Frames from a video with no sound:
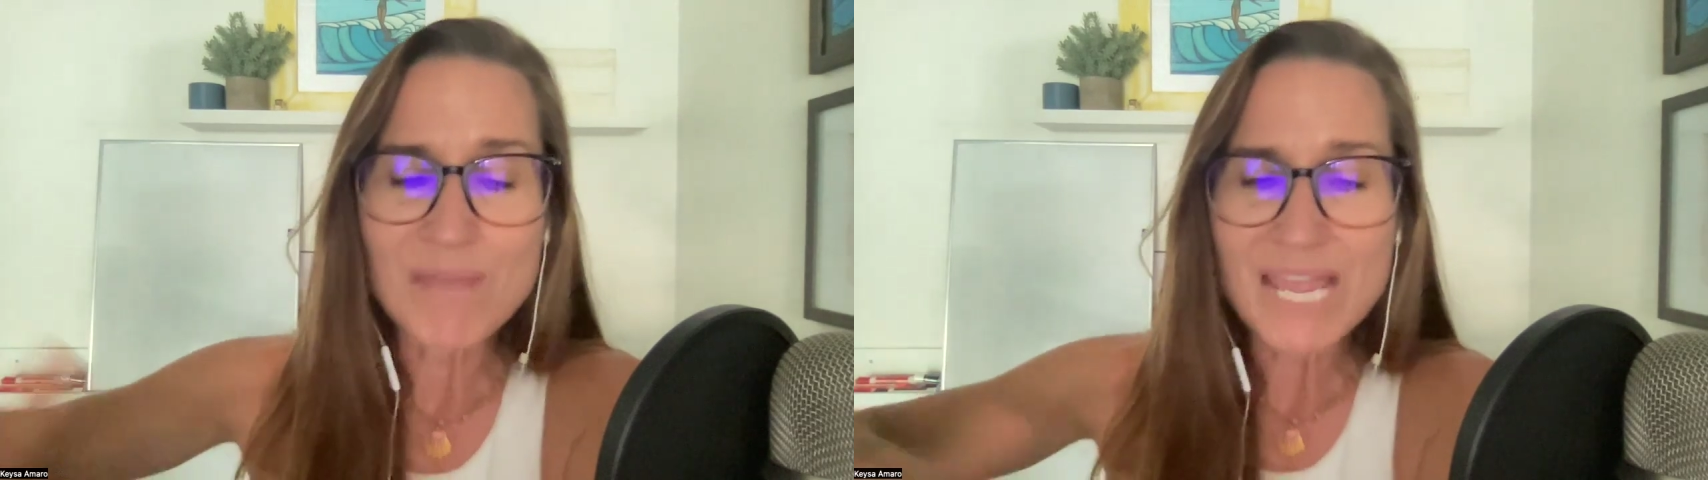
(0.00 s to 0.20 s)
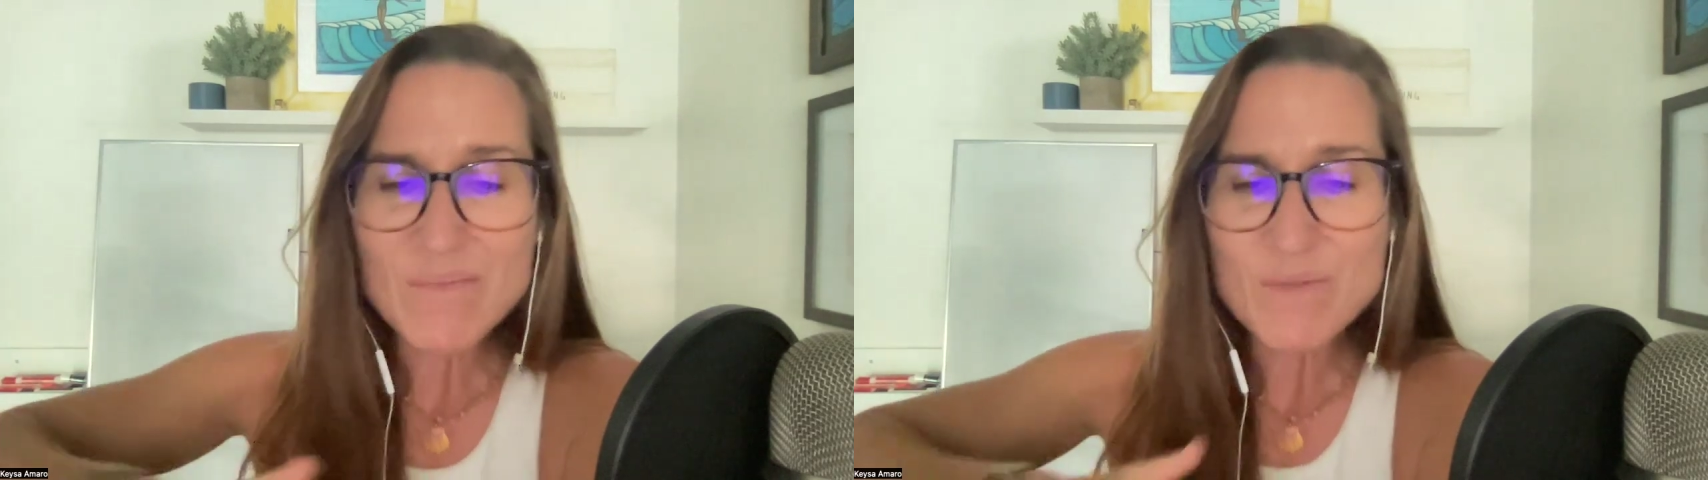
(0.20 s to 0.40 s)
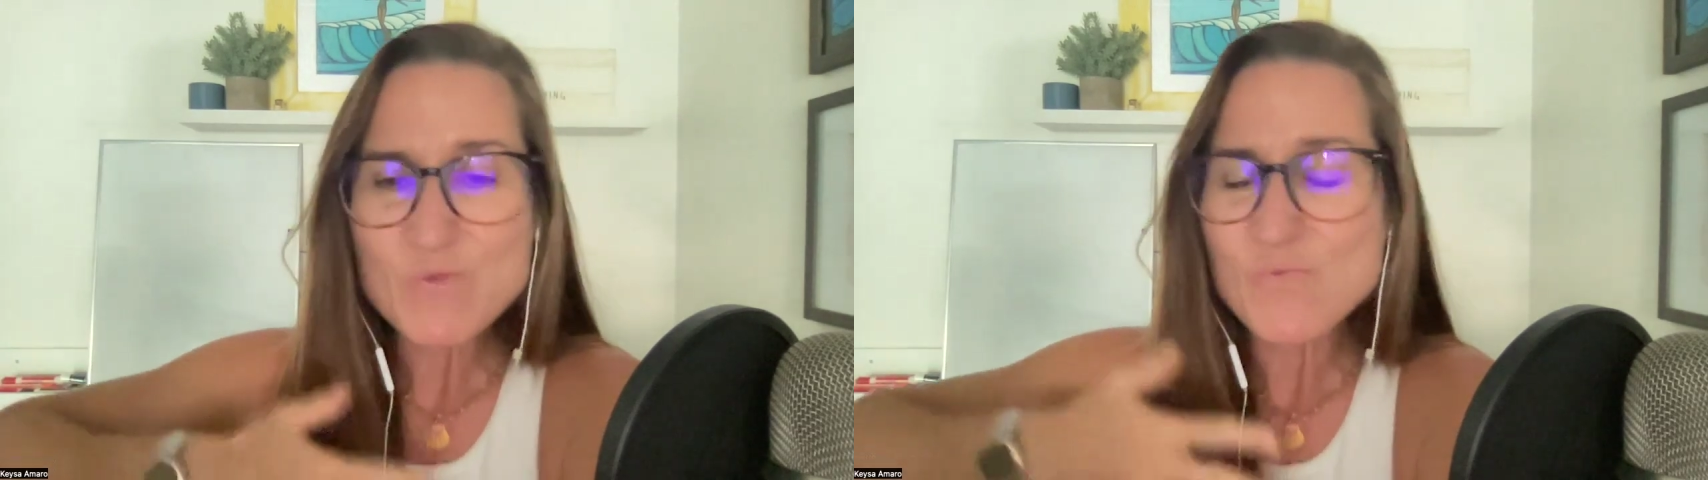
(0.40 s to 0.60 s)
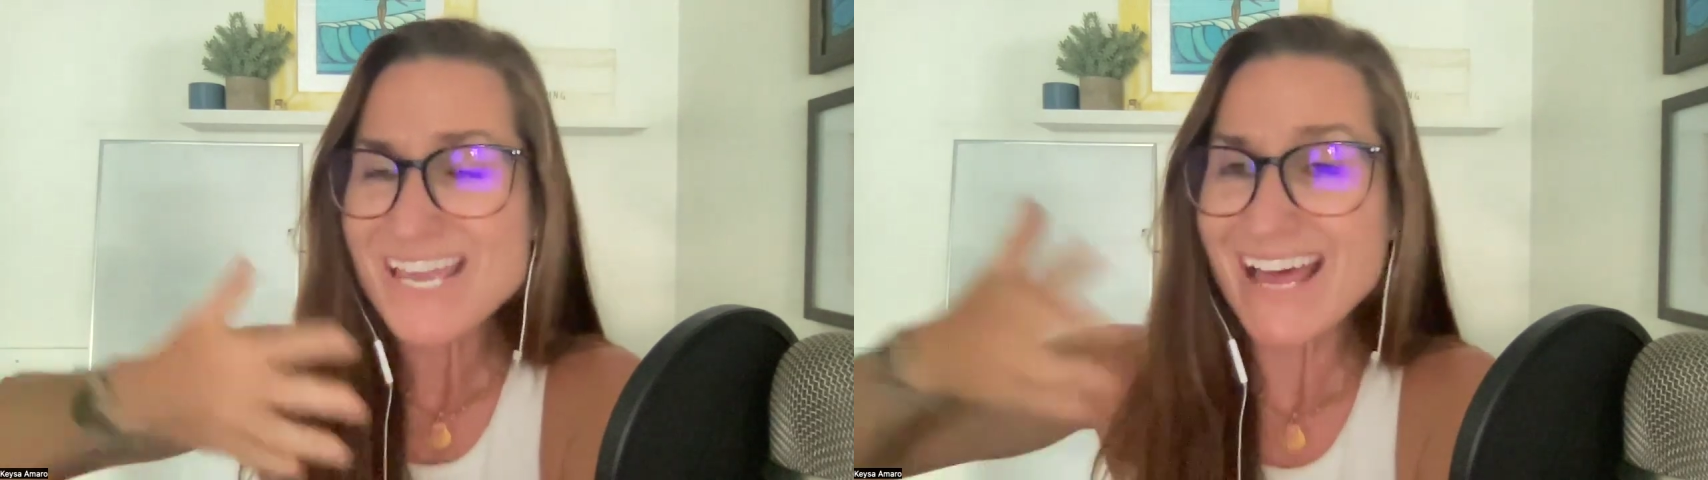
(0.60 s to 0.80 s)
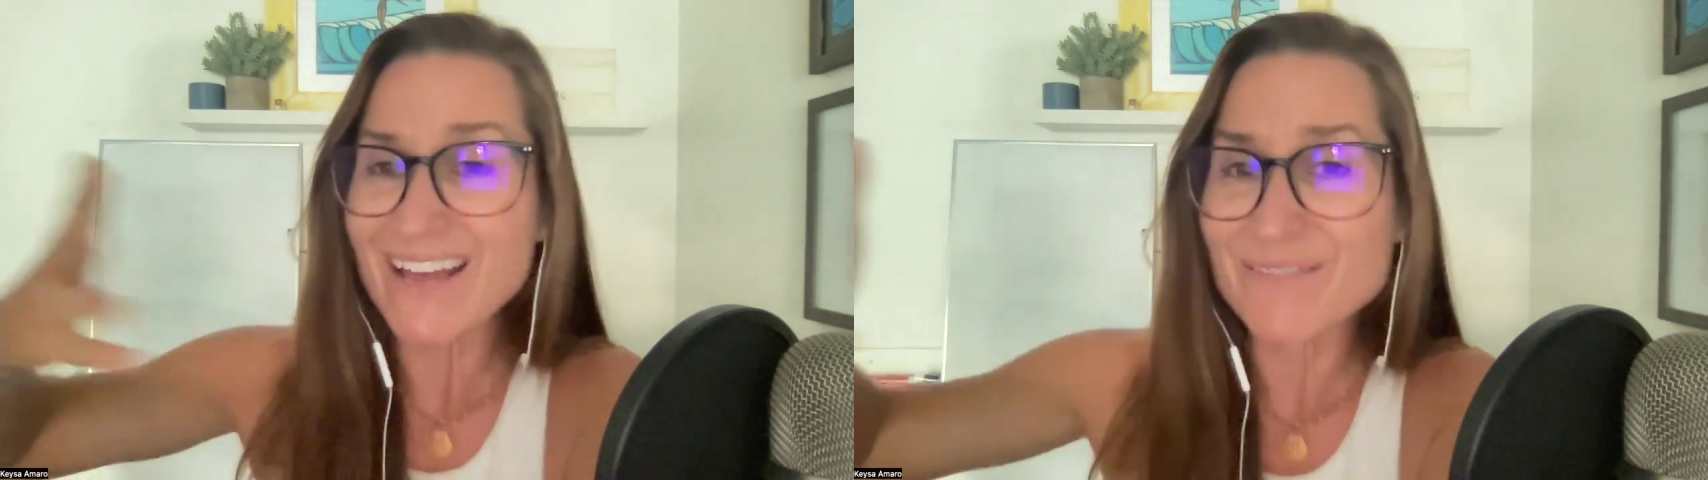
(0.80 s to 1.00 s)
Maybe
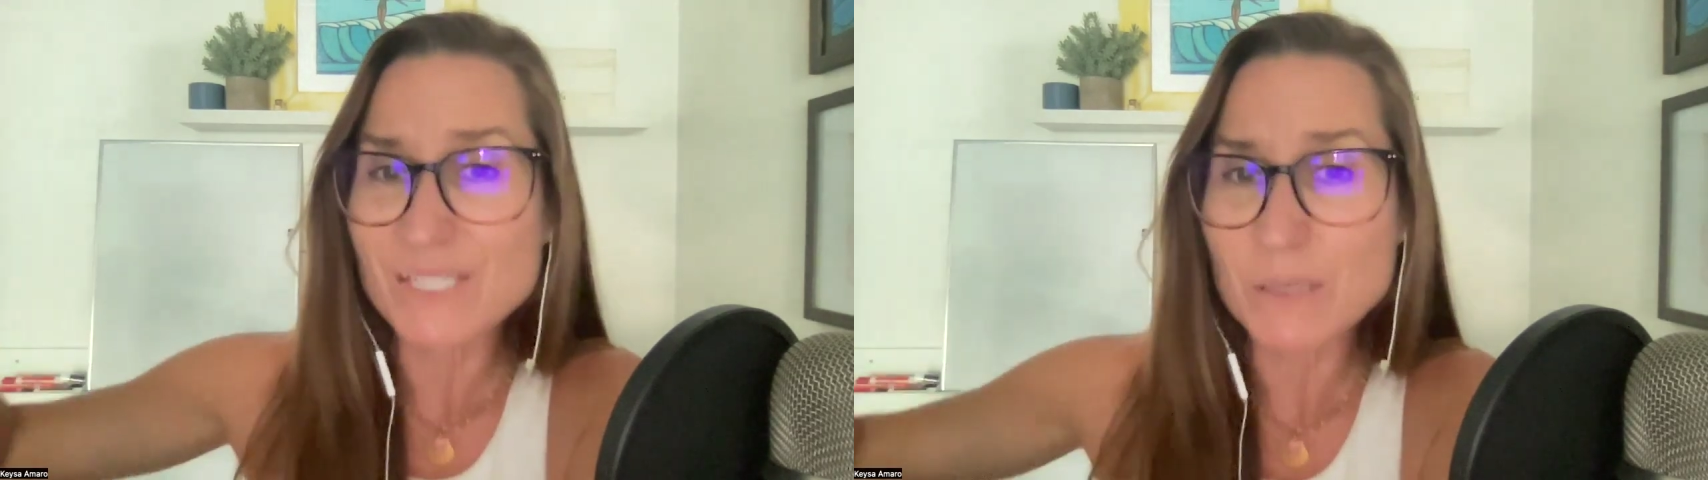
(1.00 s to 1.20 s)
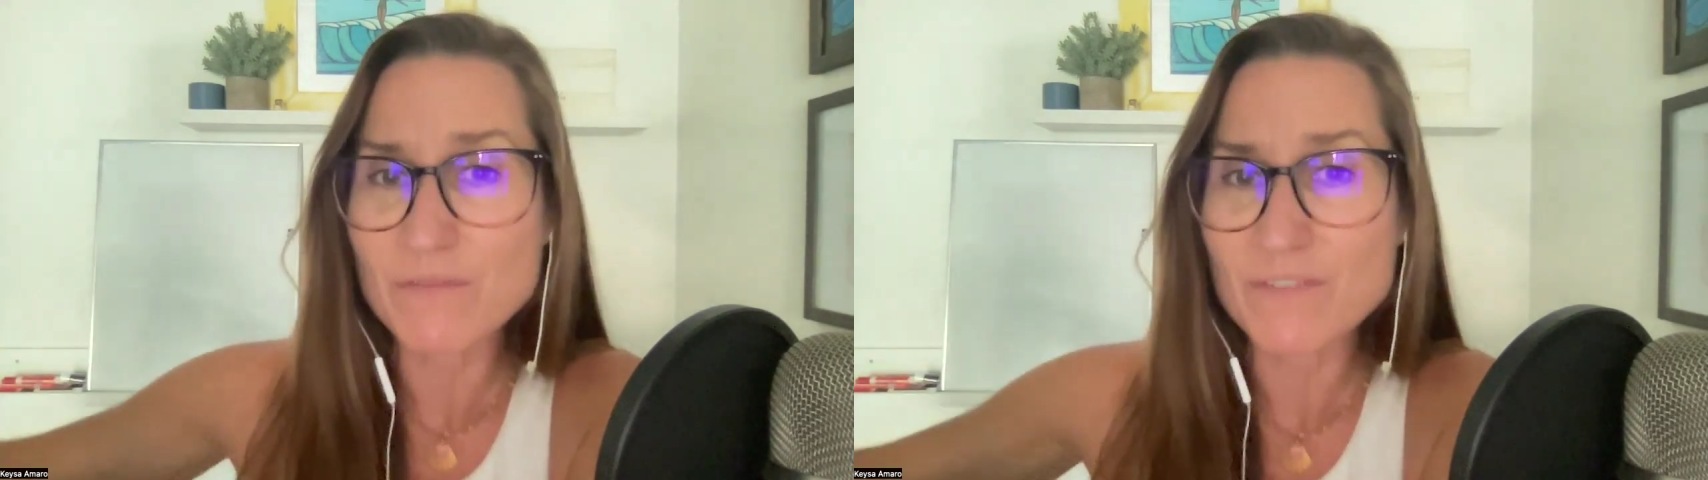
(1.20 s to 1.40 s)
we have some